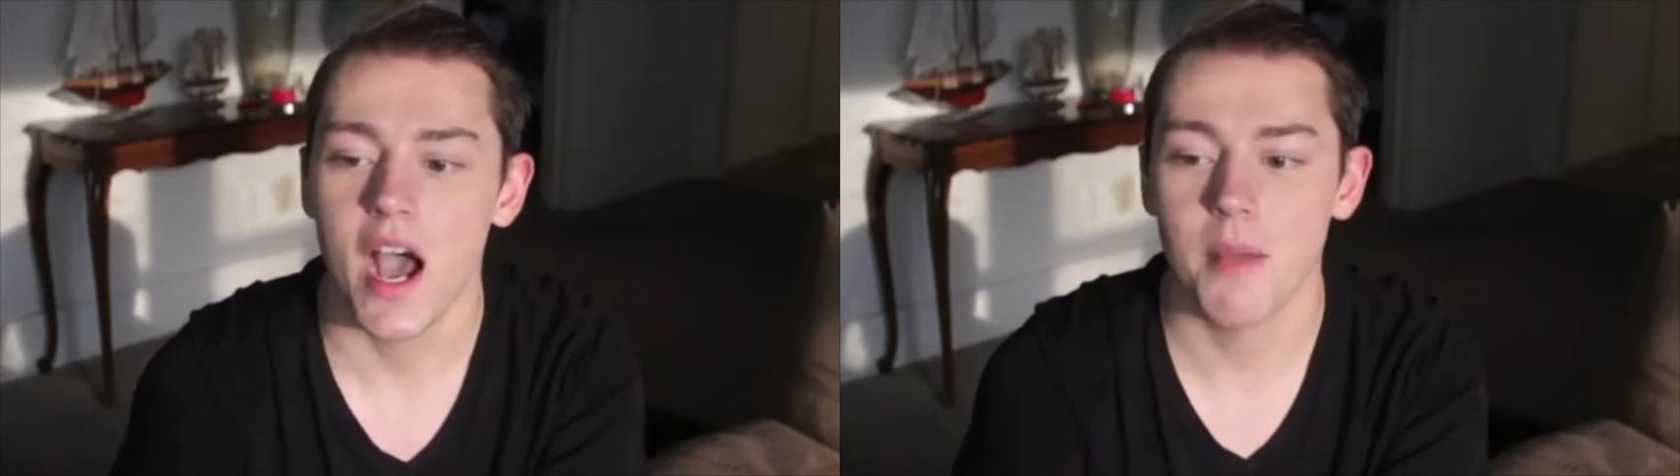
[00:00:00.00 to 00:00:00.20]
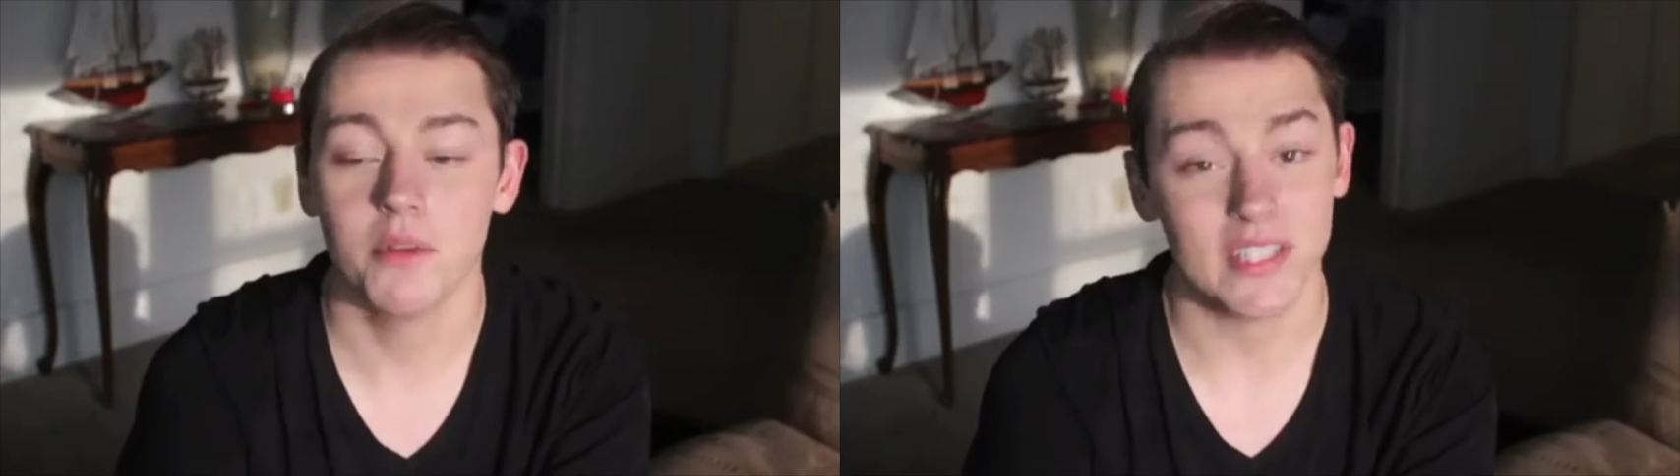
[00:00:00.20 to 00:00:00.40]

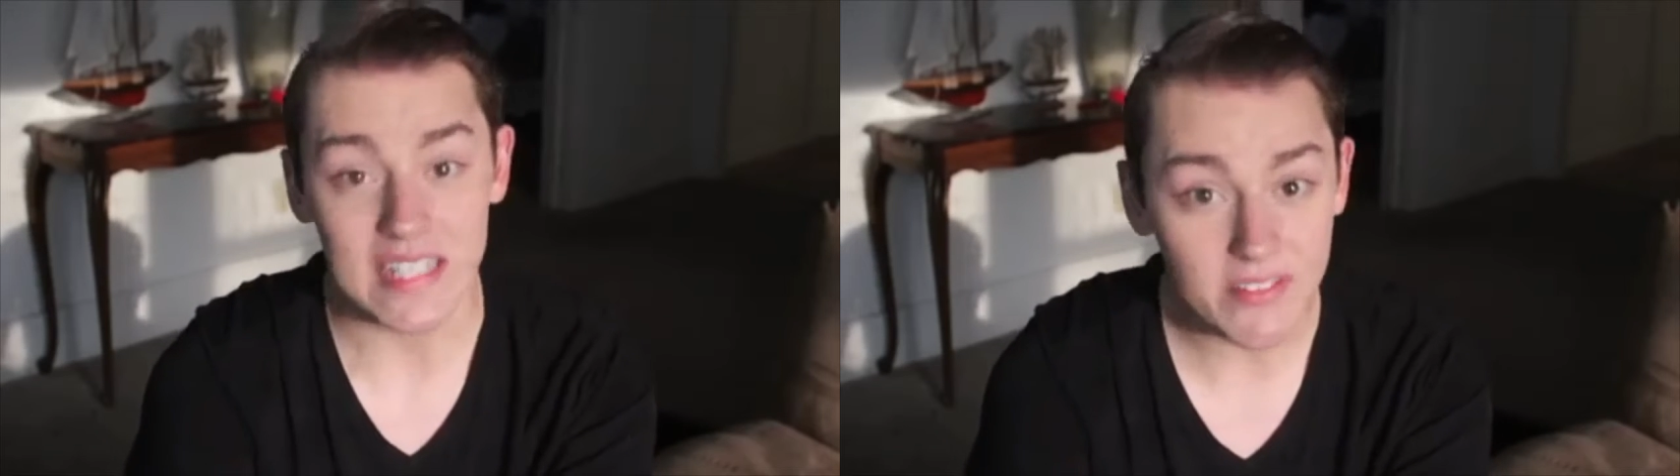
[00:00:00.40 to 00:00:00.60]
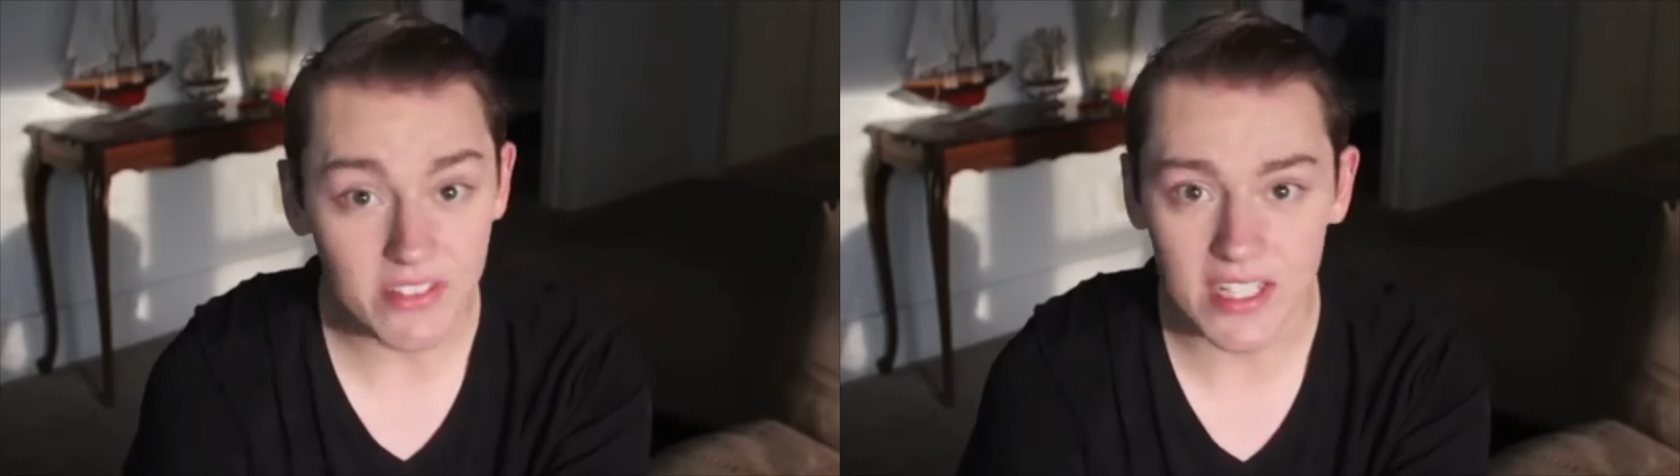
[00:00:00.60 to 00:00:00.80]
it was
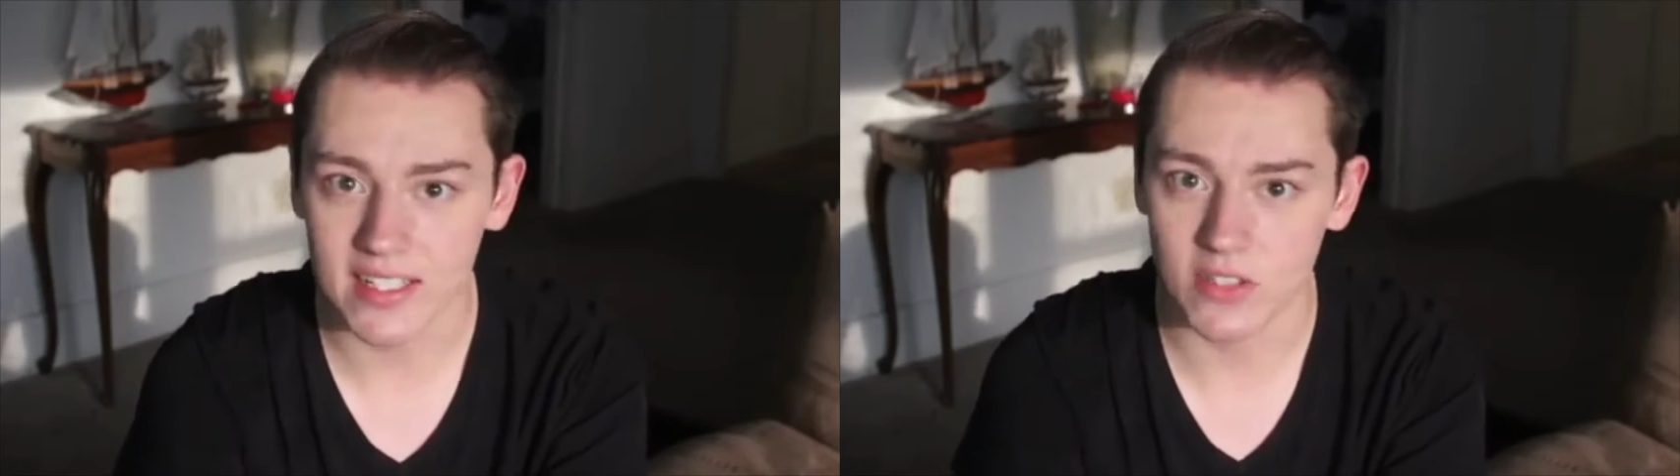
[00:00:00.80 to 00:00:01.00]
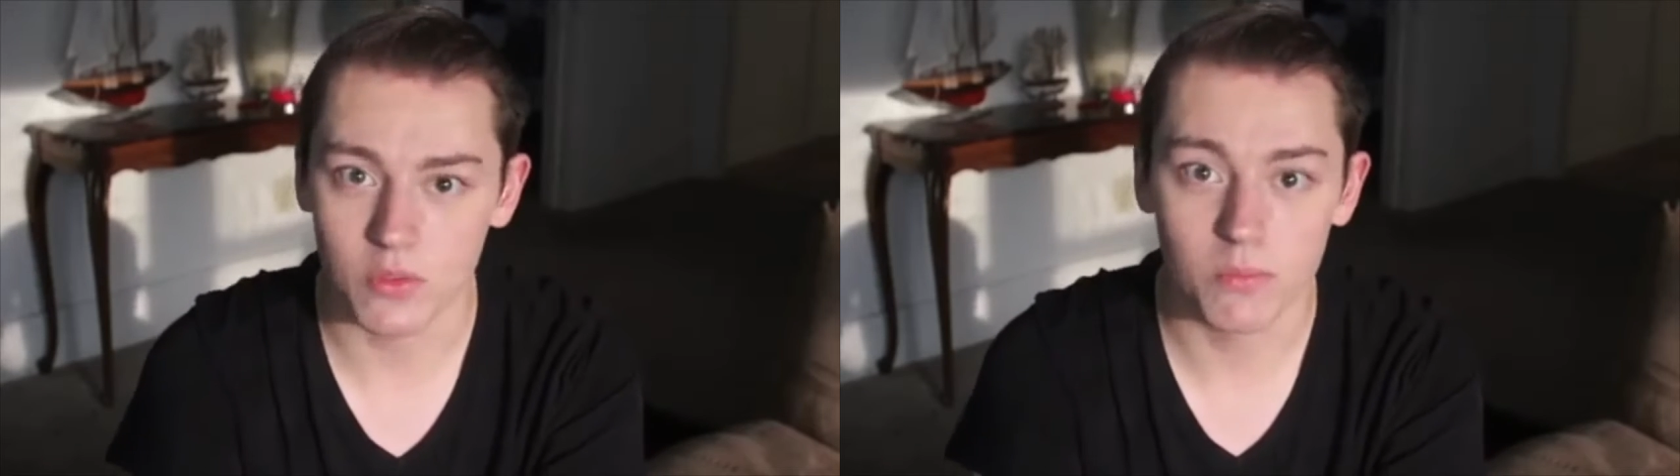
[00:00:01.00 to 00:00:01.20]
evening,
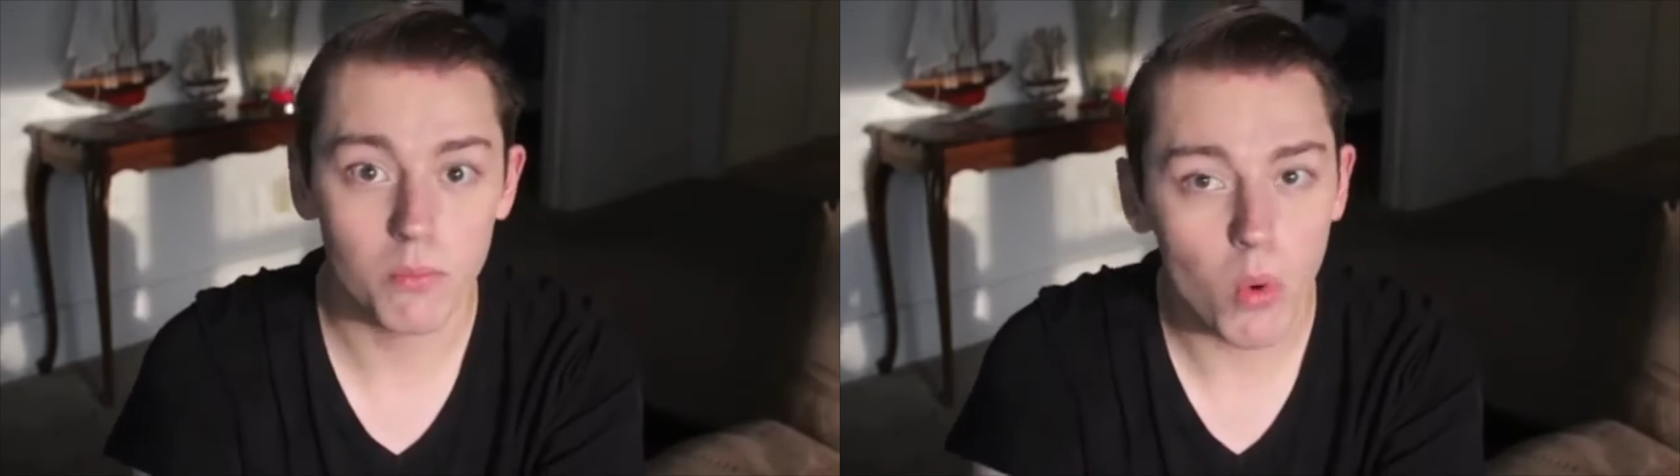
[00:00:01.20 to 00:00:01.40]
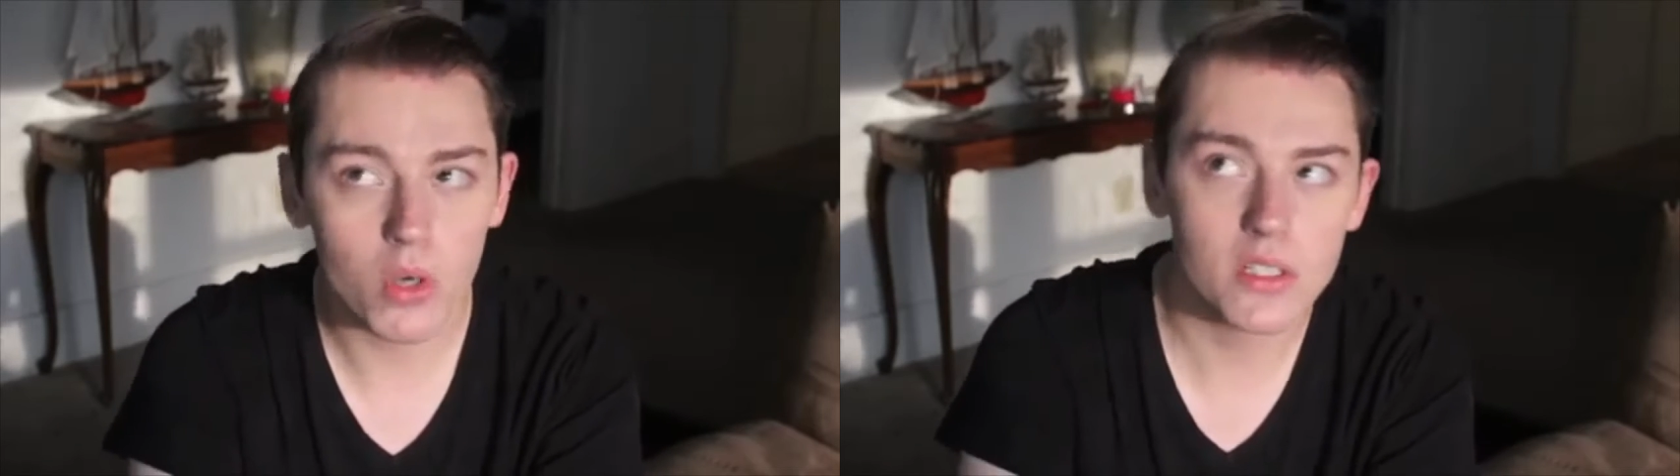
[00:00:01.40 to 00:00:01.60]
and that's
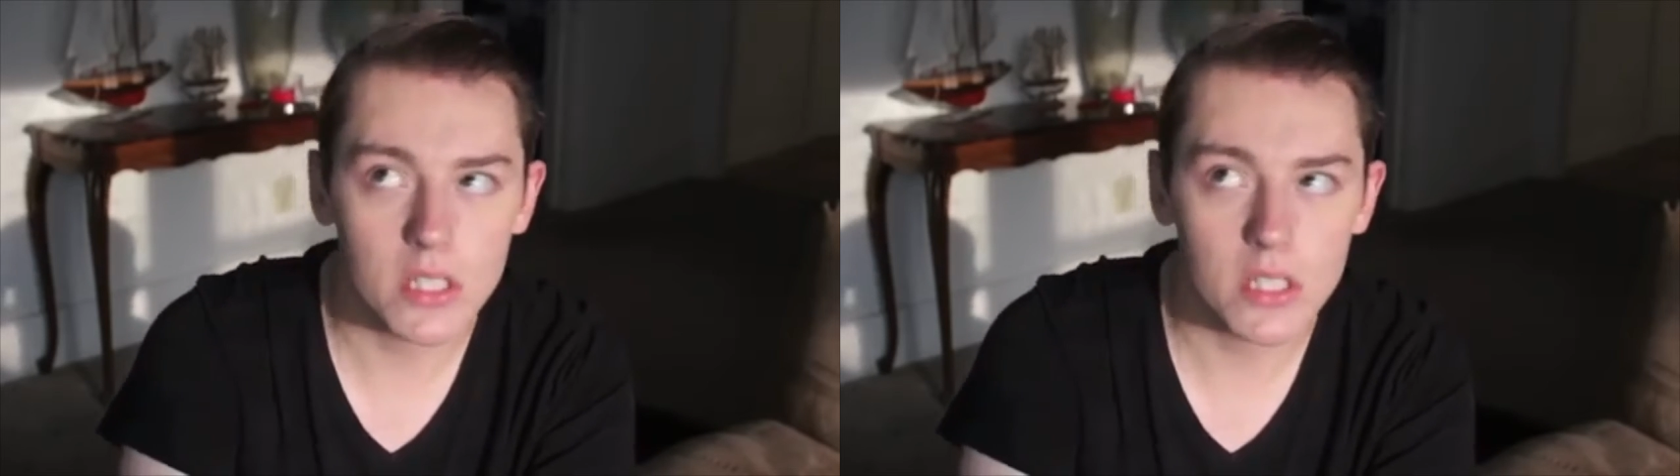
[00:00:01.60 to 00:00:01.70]
when more